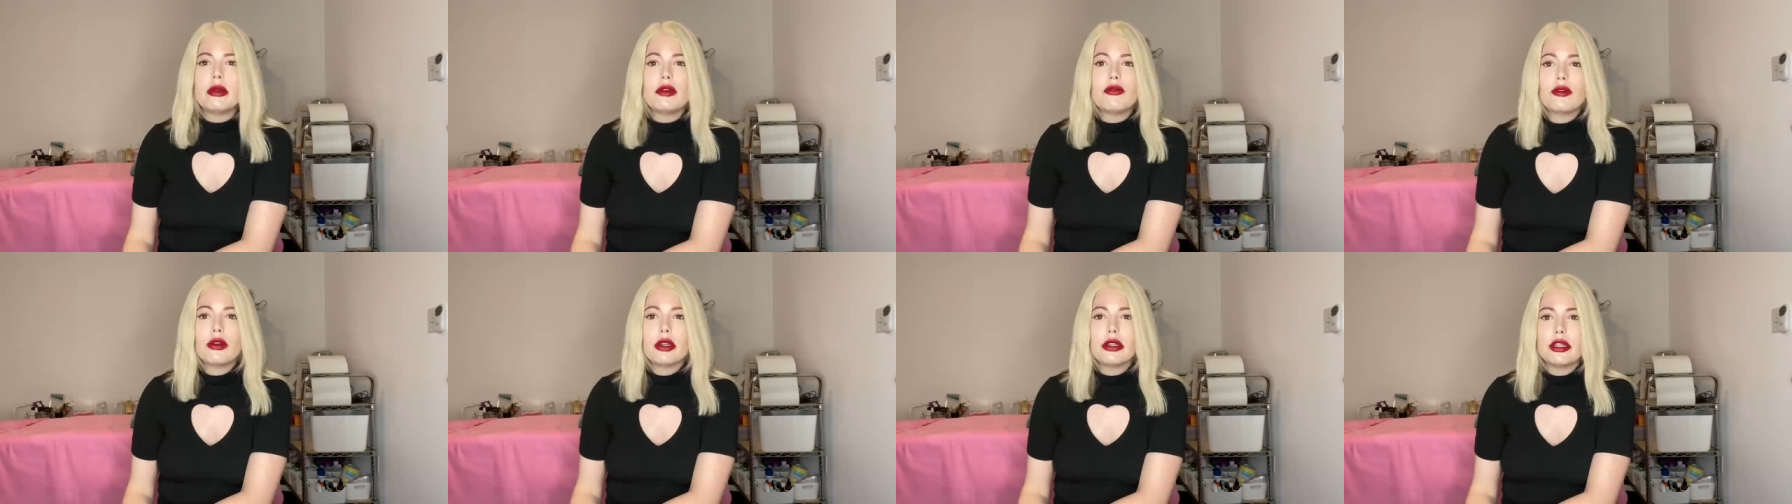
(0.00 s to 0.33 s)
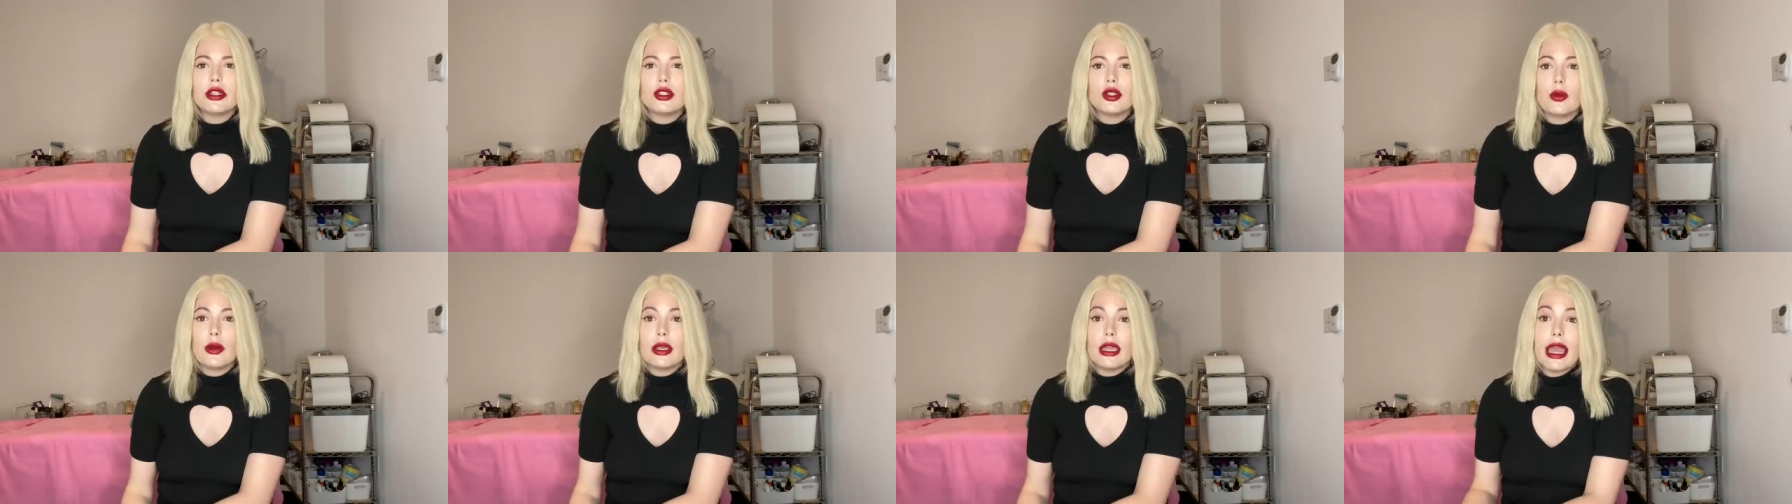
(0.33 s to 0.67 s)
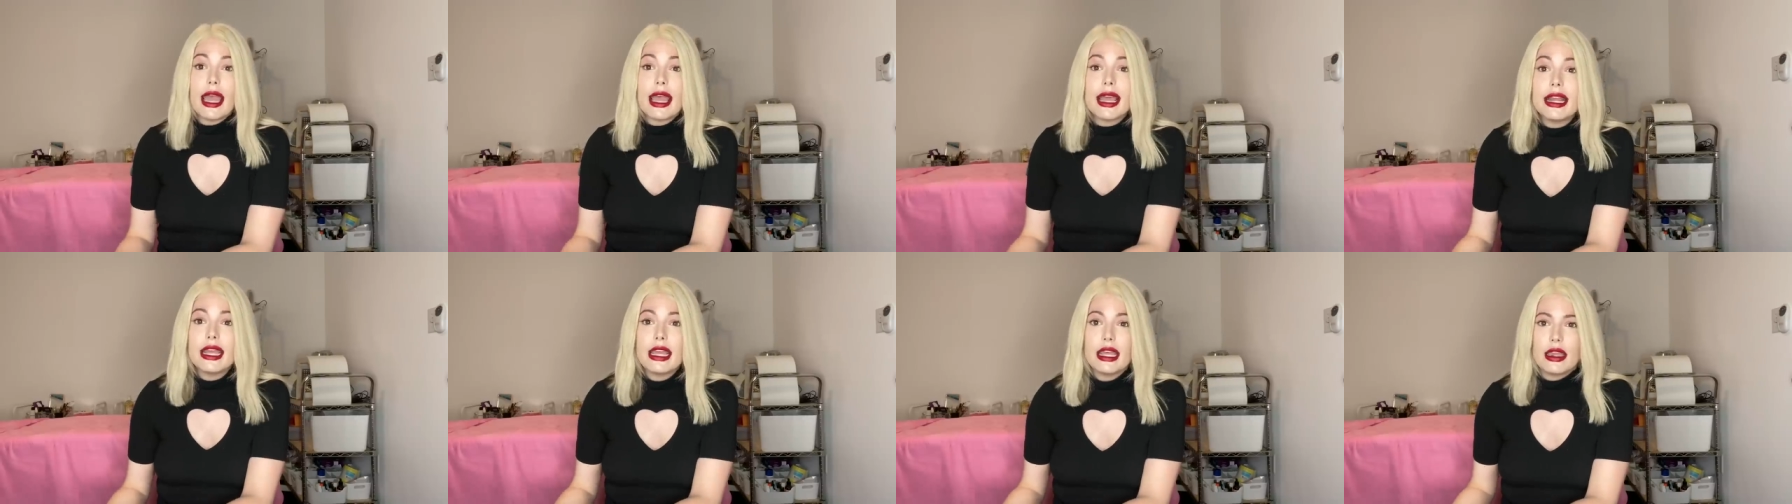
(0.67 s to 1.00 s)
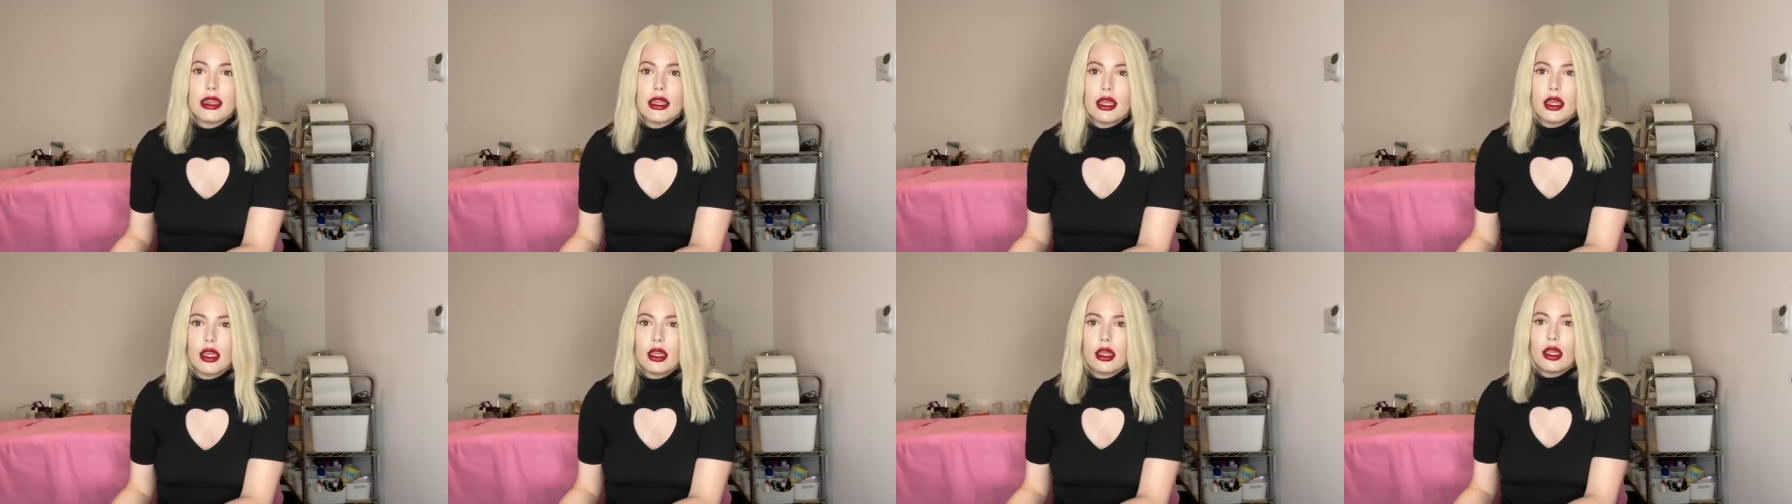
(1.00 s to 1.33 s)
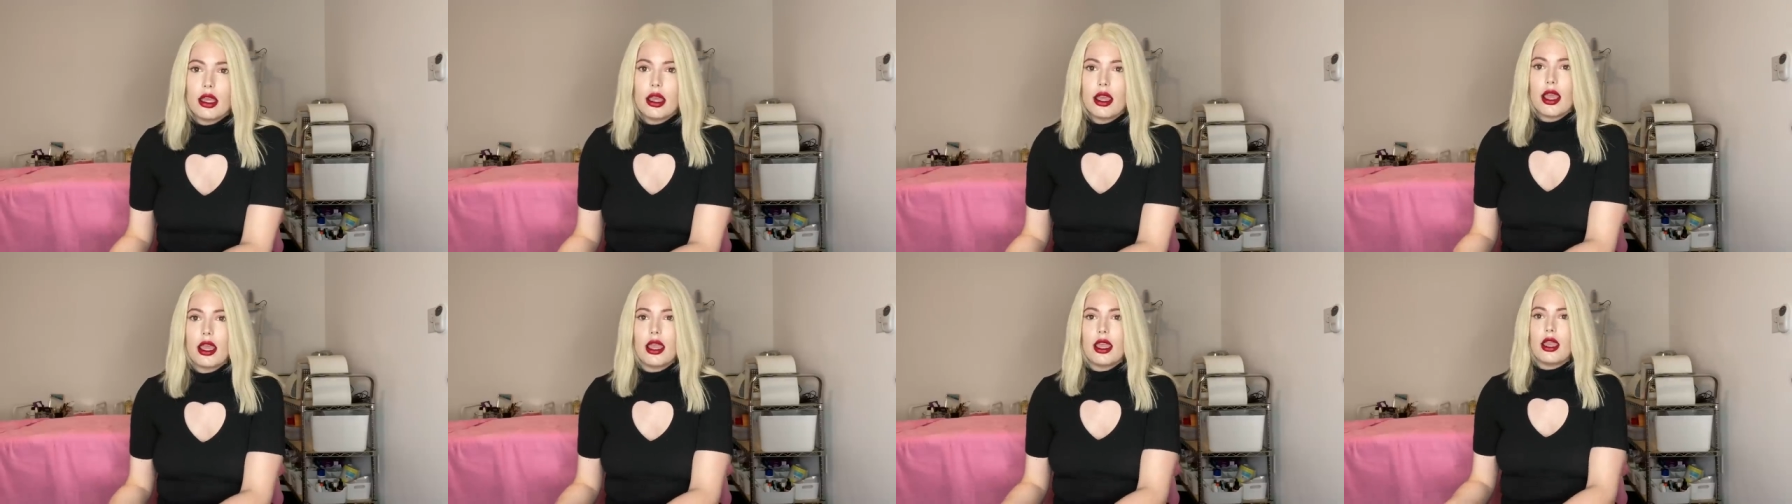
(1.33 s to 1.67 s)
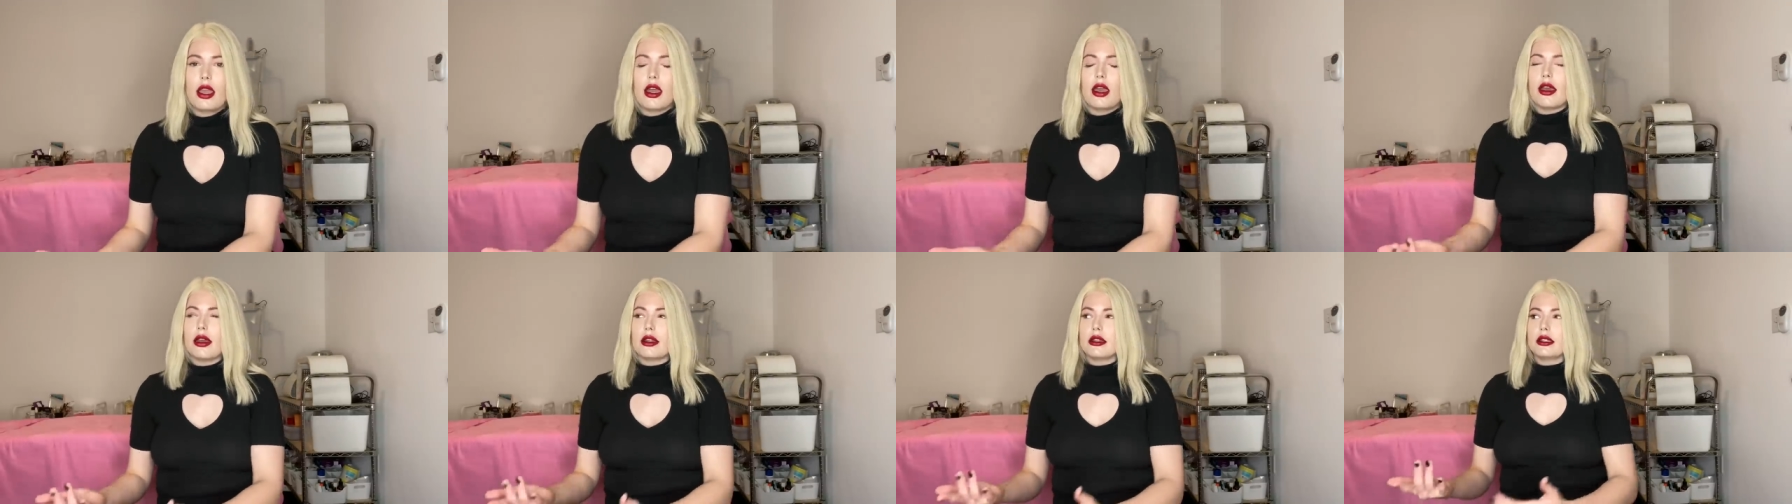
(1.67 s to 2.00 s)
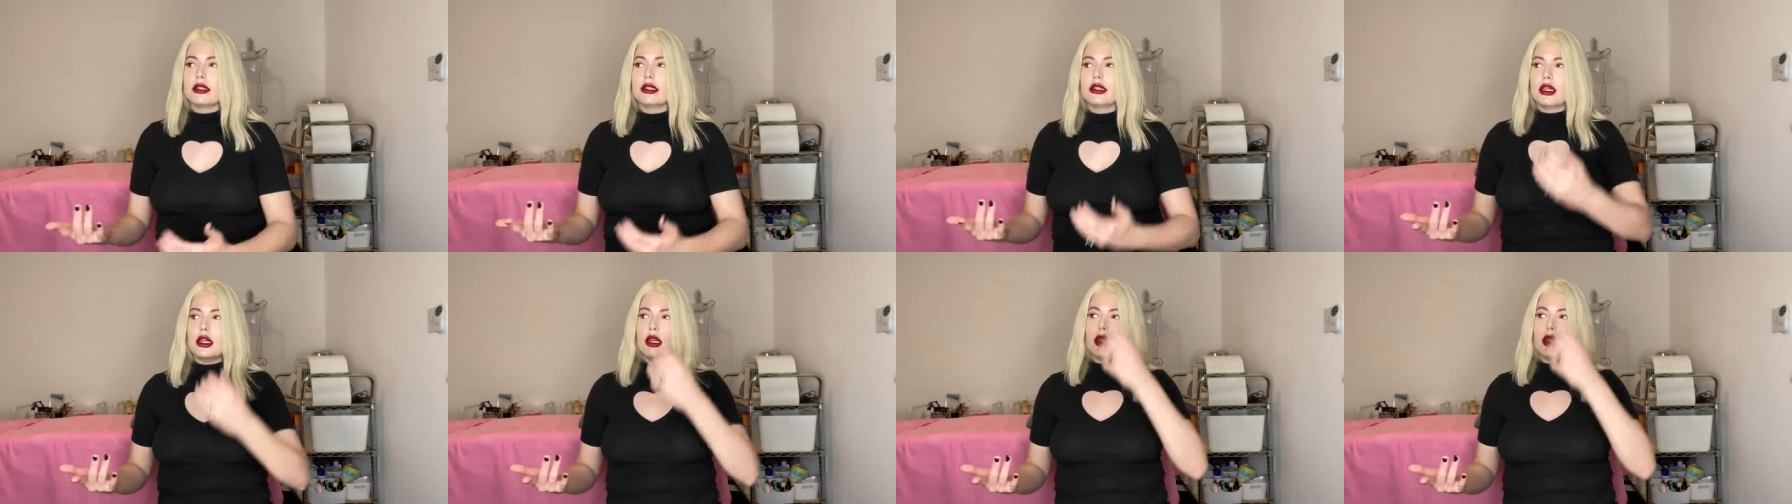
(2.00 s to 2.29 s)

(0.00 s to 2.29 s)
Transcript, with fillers: really doing anything and